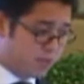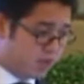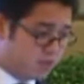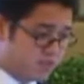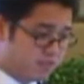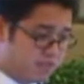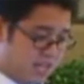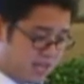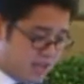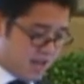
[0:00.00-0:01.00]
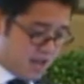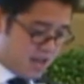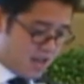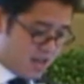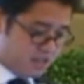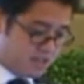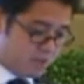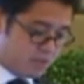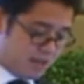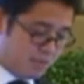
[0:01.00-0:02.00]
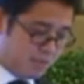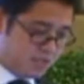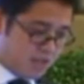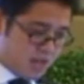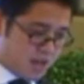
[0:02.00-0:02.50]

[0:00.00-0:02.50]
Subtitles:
because of the sometimes